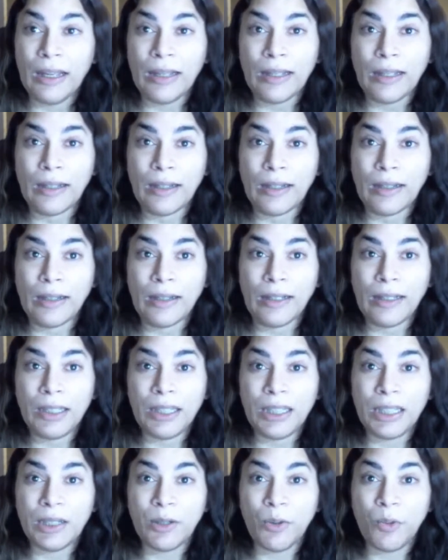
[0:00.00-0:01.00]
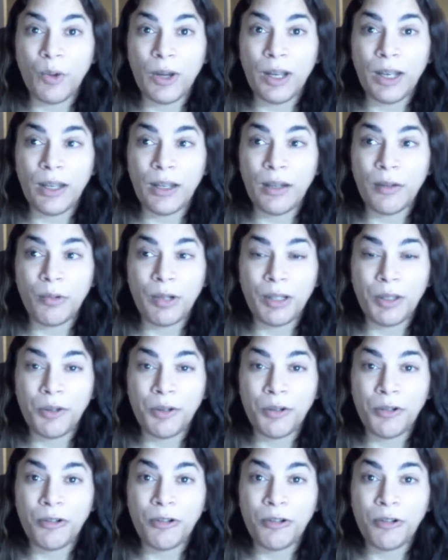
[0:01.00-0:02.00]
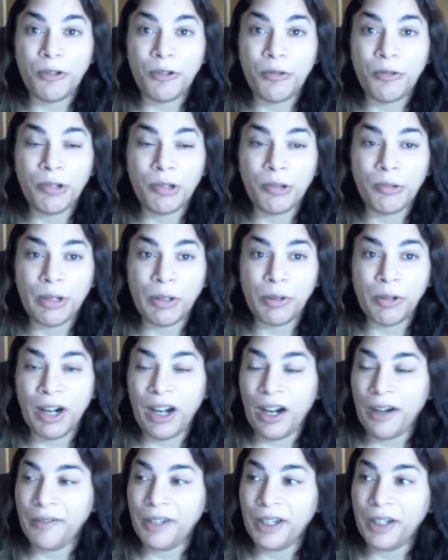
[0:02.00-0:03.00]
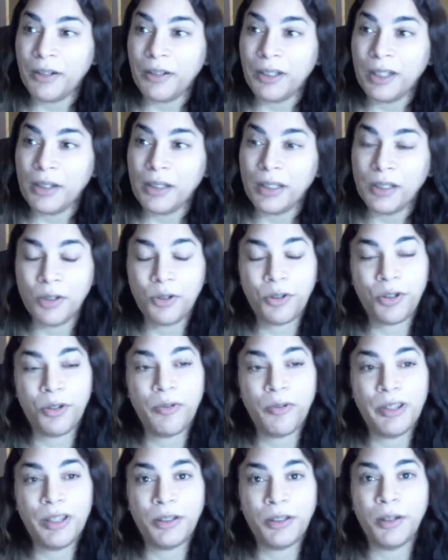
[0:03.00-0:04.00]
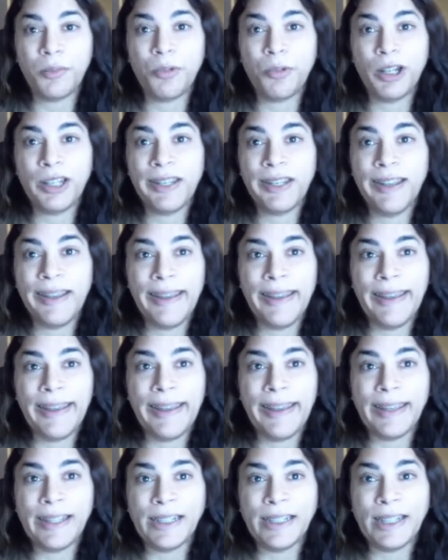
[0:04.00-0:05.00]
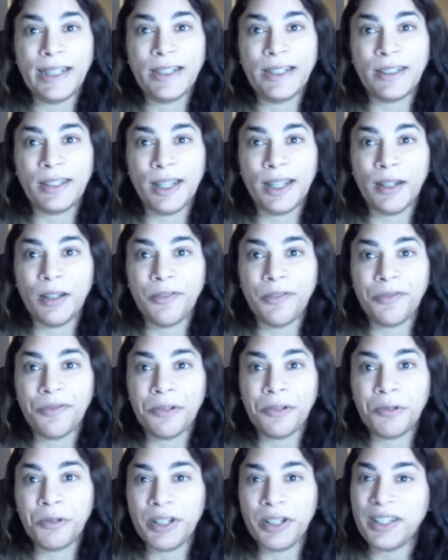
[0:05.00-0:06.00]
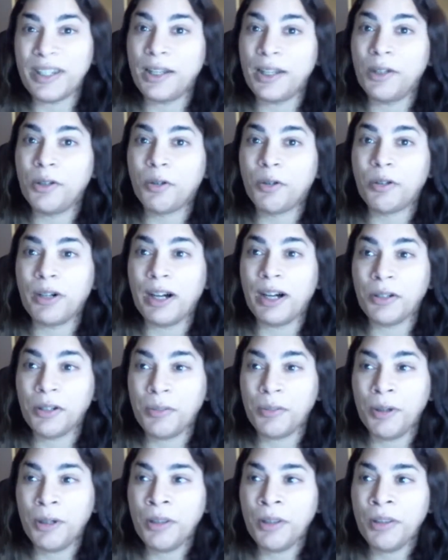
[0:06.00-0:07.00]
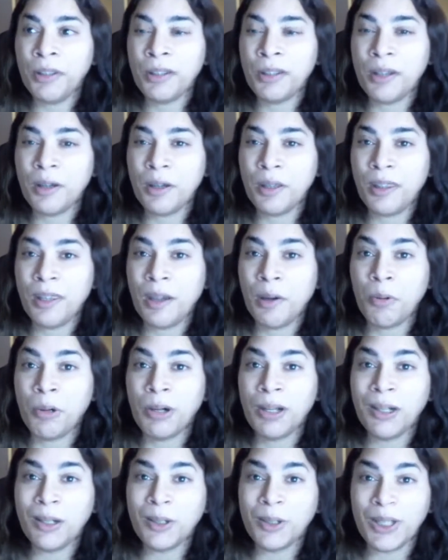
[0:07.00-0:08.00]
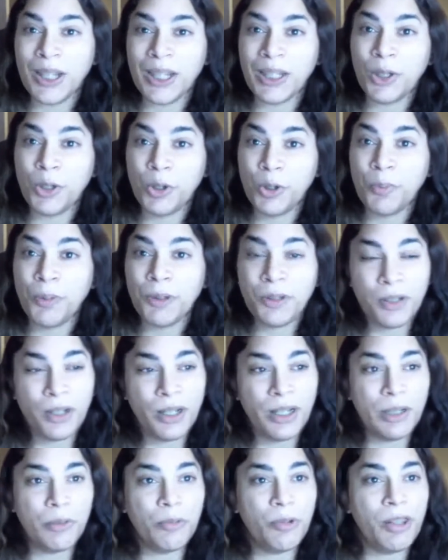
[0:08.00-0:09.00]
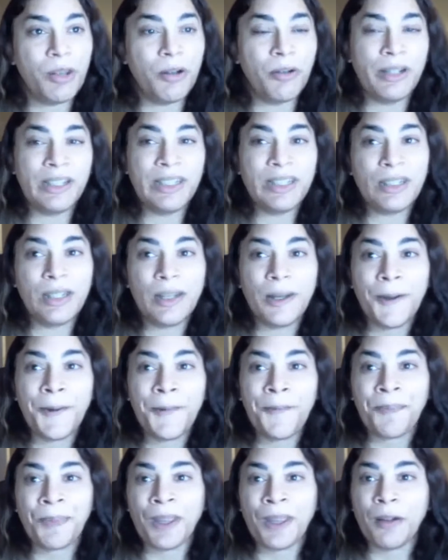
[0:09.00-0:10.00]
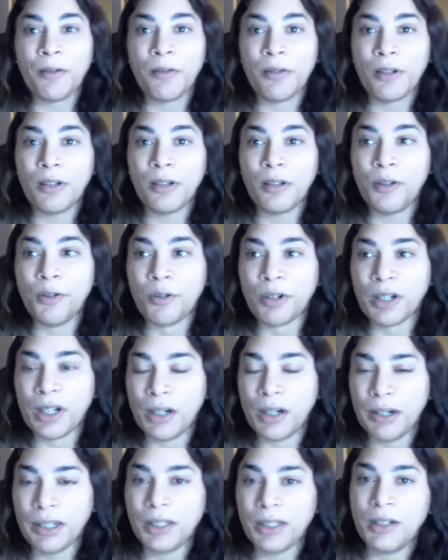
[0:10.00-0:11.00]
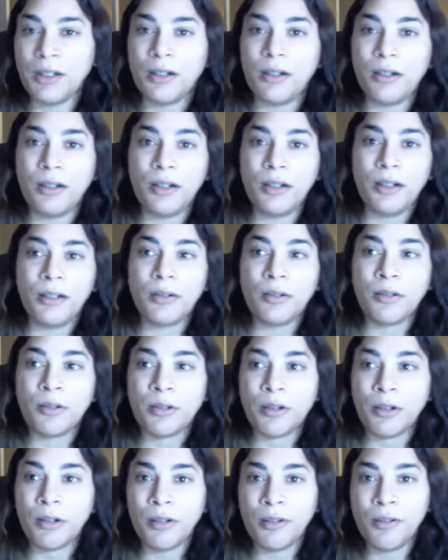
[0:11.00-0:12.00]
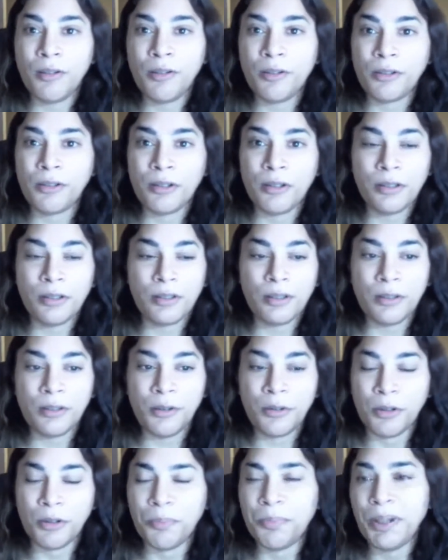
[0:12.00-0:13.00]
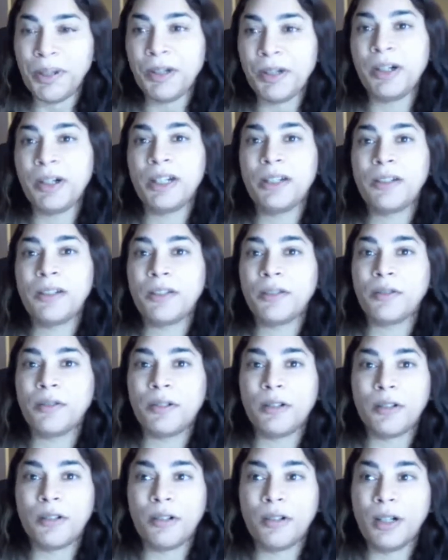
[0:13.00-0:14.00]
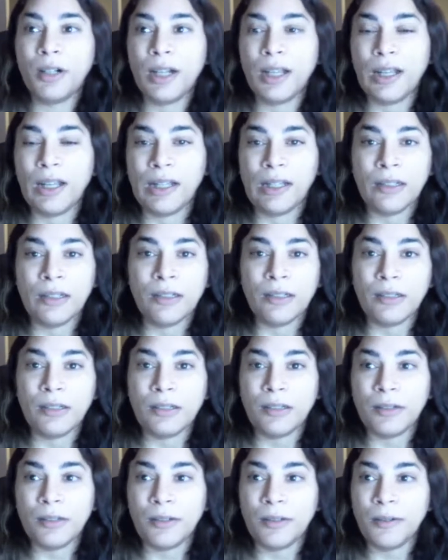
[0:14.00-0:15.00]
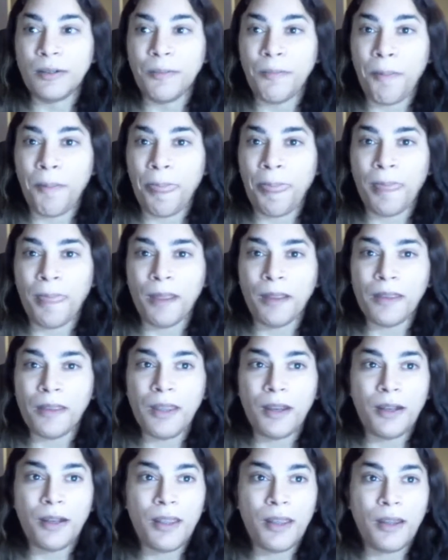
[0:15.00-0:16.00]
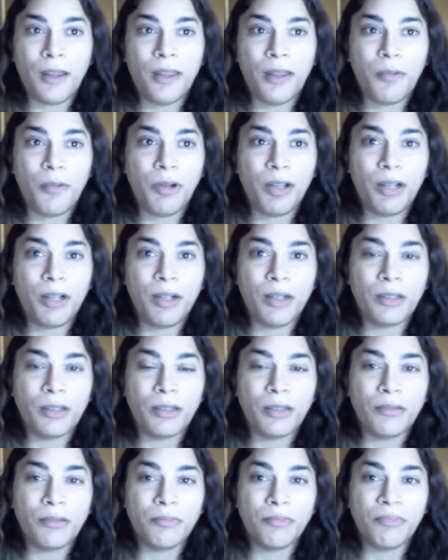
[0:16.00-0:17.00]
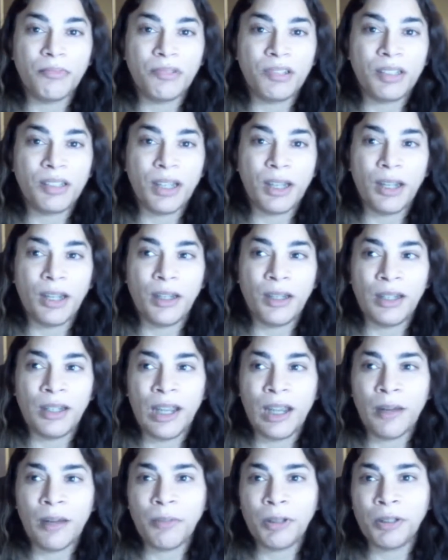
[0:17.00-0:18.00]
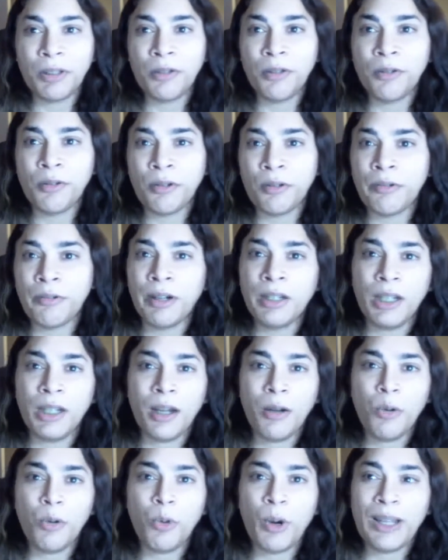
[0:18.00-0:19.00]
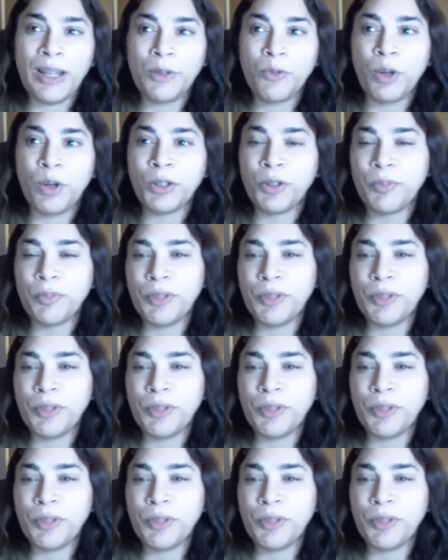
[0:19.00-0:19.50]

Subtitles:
It's when you are having a discussion with someone, and instead of addressing your argument, they will attack you personally, whether it's your character or your appearance, or they will say, yeah, but you always want to